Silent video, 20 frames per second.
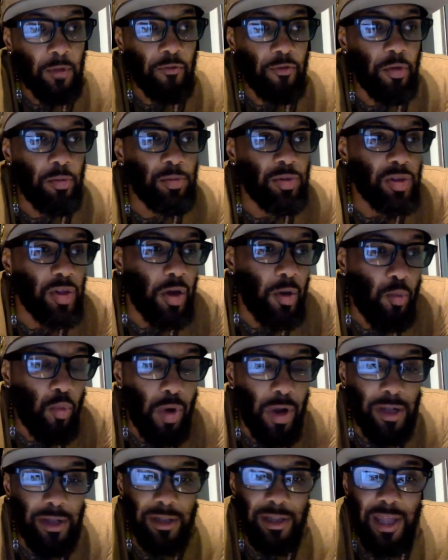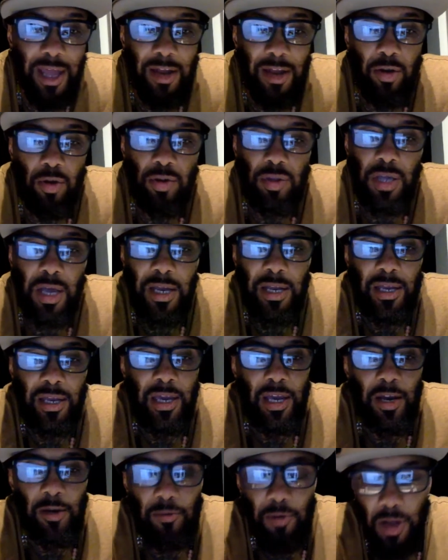from someone that knows how to
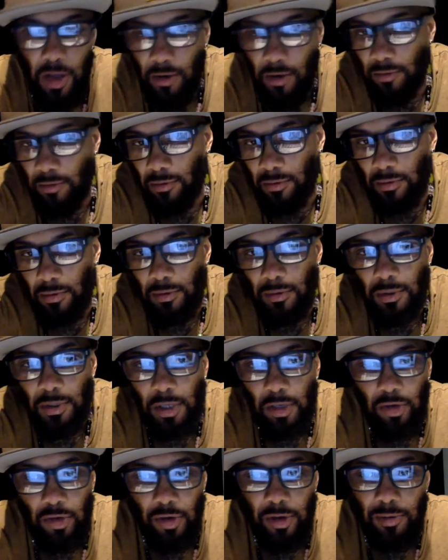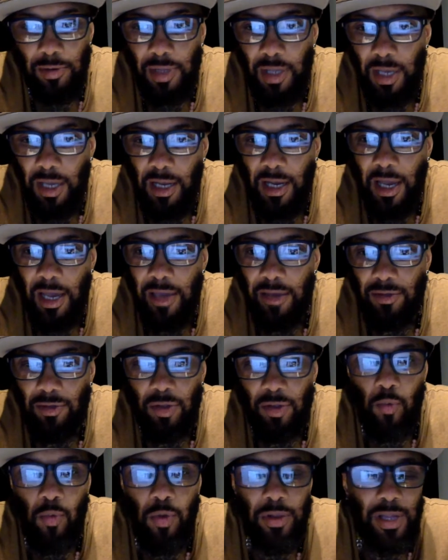get around. You know what I'm saying? Like
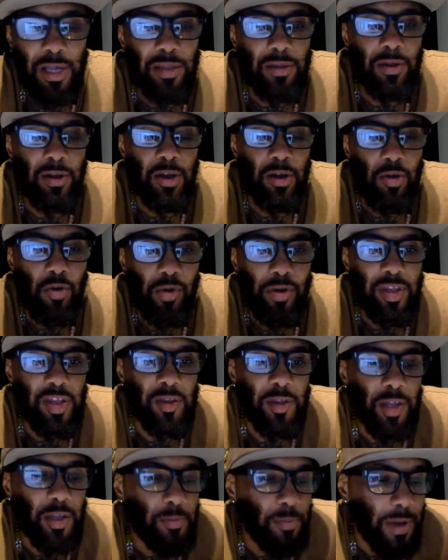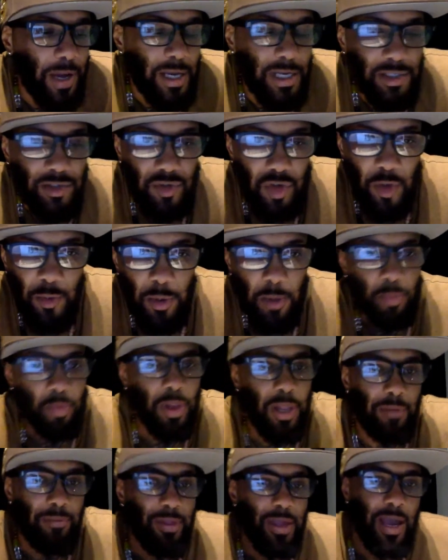someone that's gonna go and speak Spanish to the people.
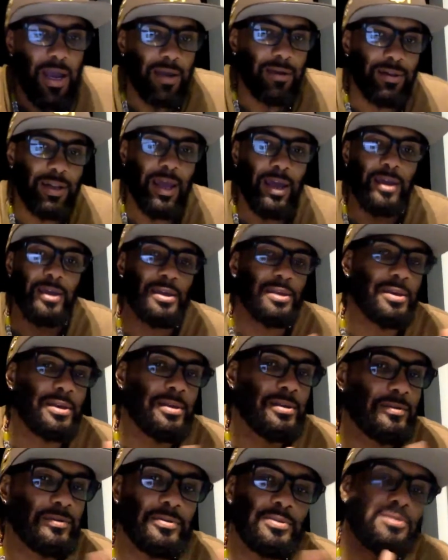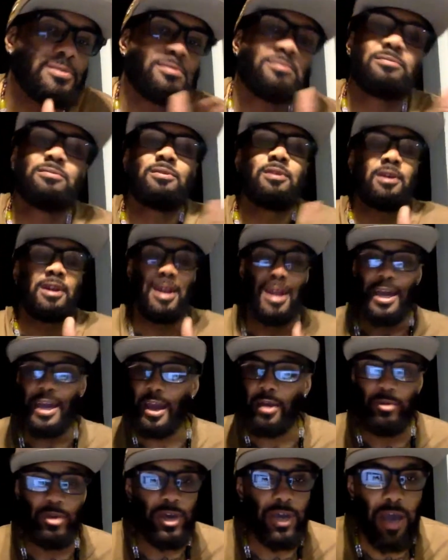I'm not like
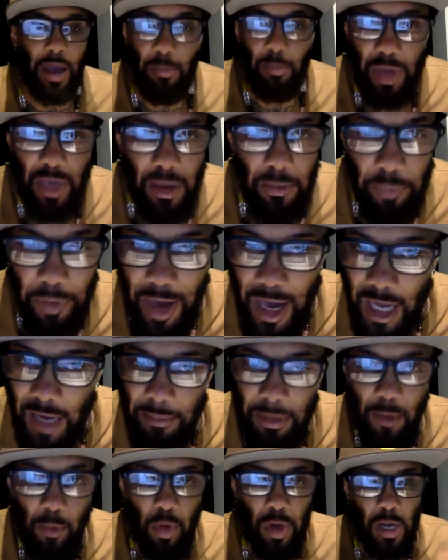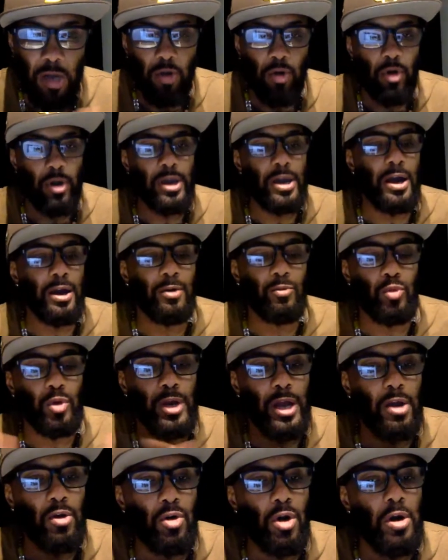here, I'm here in Panama. When I go
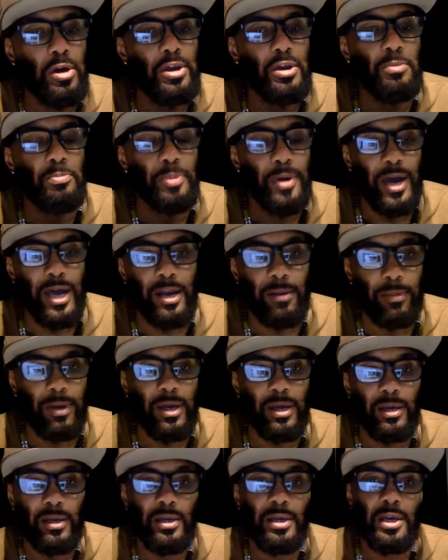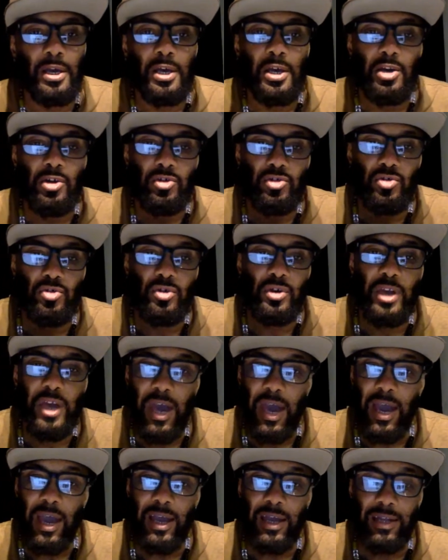out here in Panama, you
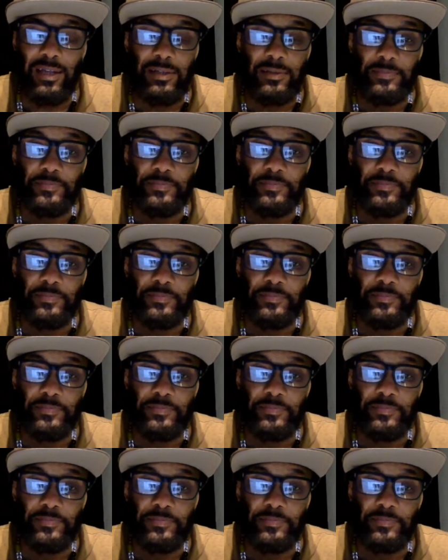get